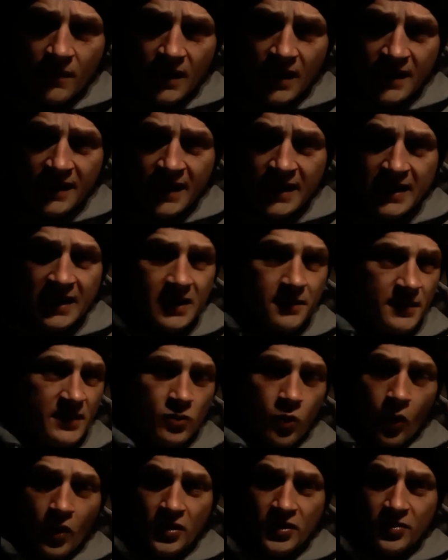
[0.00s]
They need to be
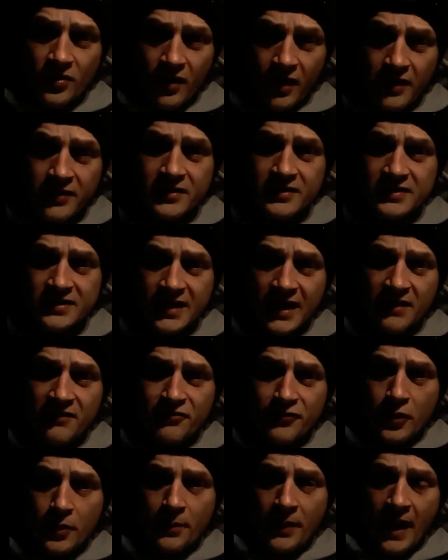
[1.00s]
torqued to 110
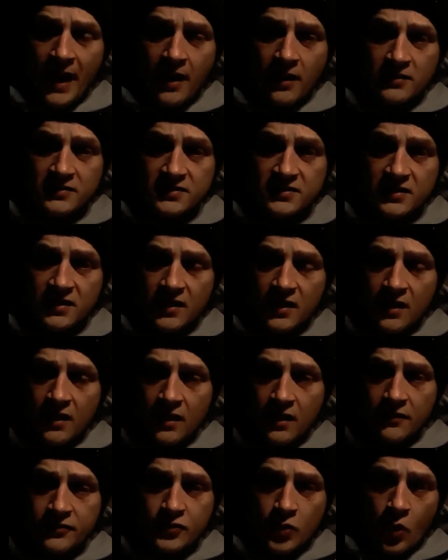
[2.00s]
foot-pounds
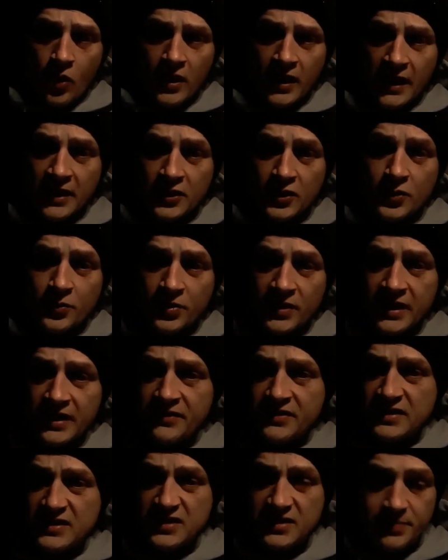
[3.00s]
of torque, I do believe,
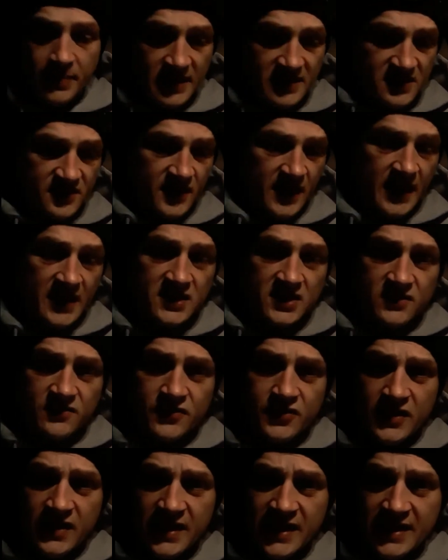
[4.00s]
is the specification
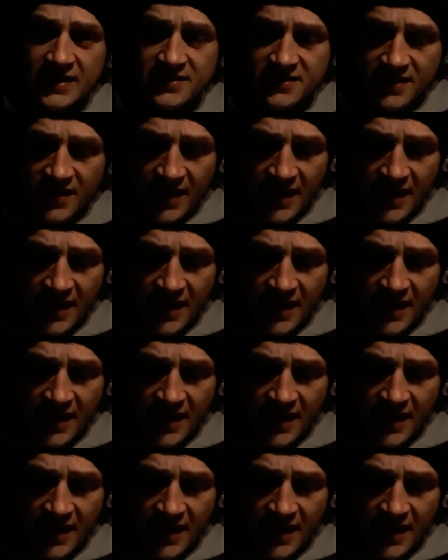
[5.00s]
for this.